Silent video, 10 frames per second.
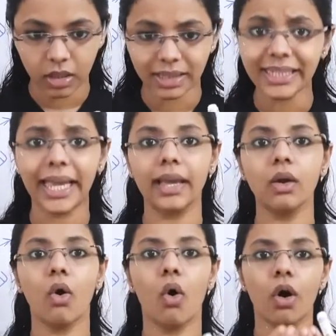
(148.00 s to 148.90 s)
thing
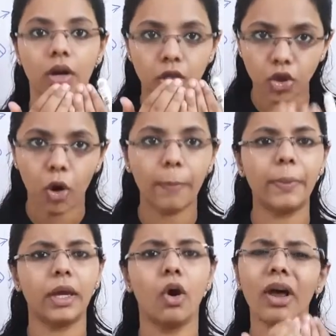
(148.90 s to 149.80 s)
or
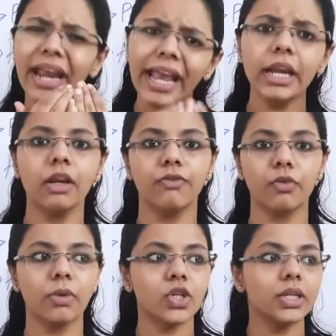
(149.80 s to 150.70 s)
topic or any
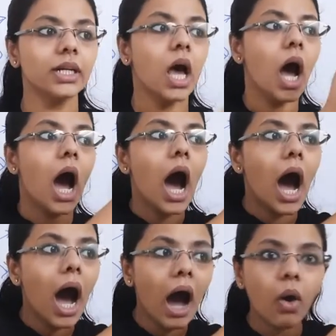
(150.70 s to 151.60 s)
information, that
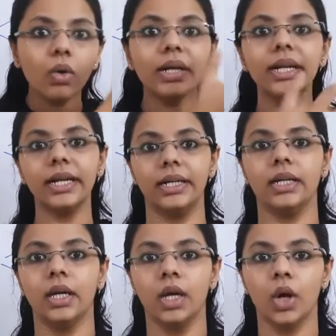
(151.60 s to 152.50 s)
how did
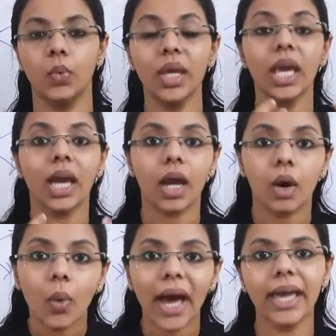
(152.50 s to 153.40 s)
we
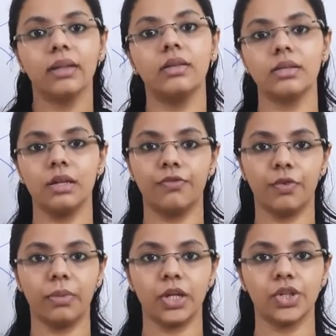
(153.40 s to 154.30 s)
acquire this
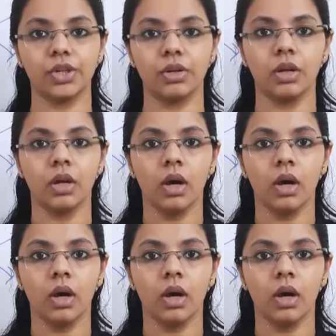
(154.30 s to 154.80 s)
information,